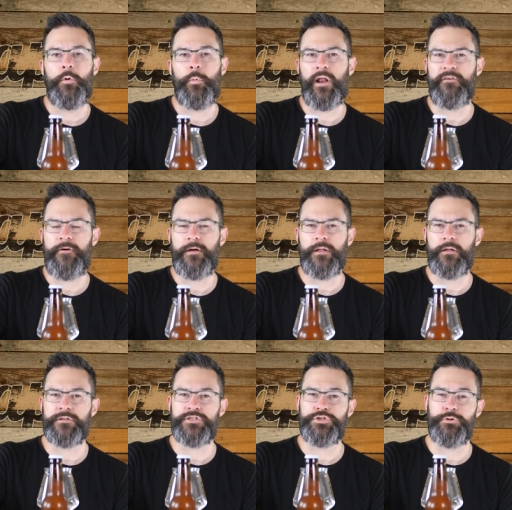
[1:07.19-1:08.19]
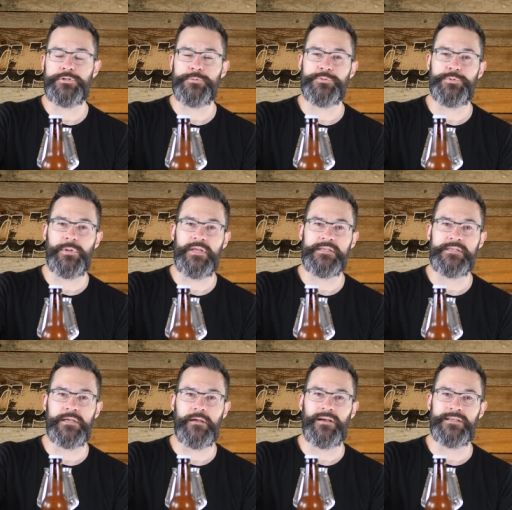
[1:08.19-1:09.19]
When I found out that Short's was
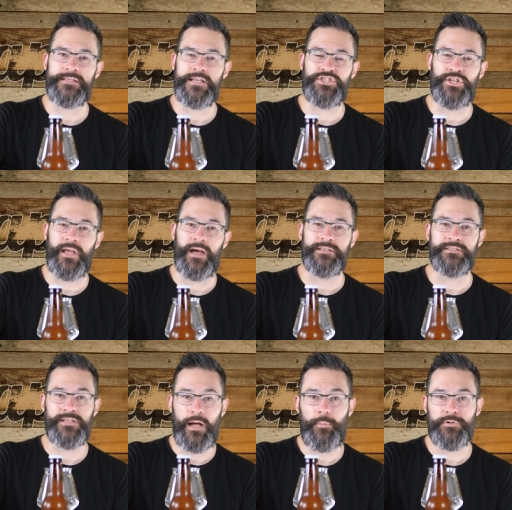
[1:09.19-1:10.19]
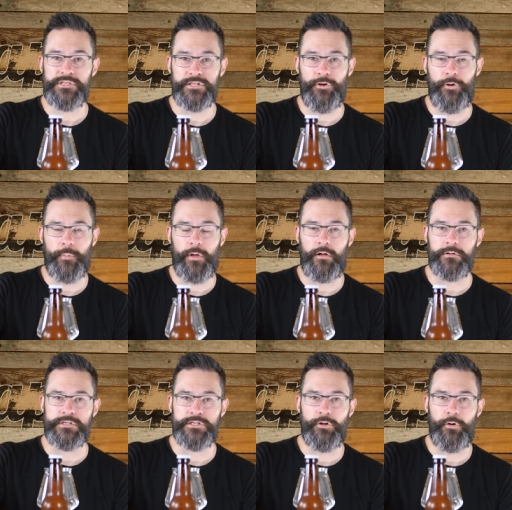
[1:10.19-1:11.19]
releasing essentially a double Slurm called
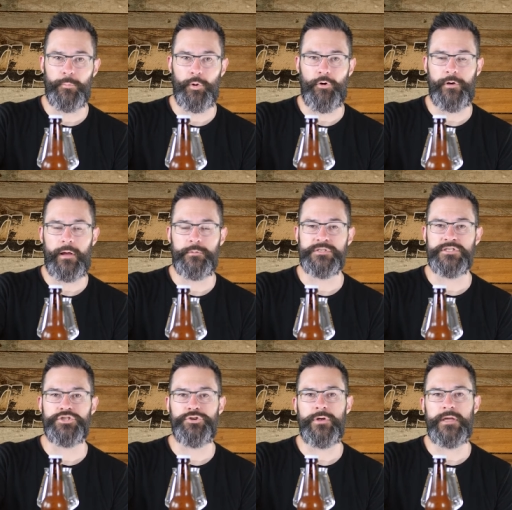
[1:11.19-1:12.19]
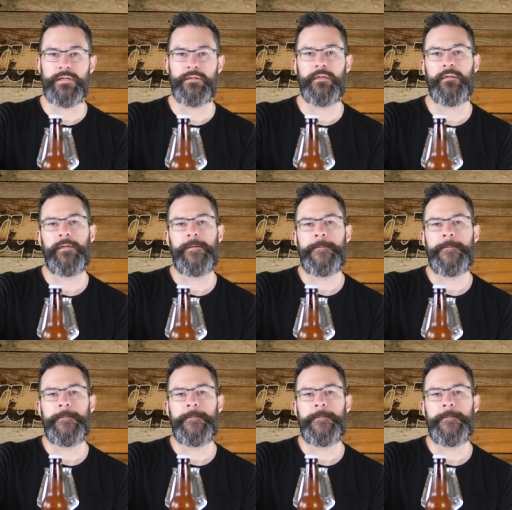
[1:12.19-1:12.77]
Slurm Lord, I was intrigued,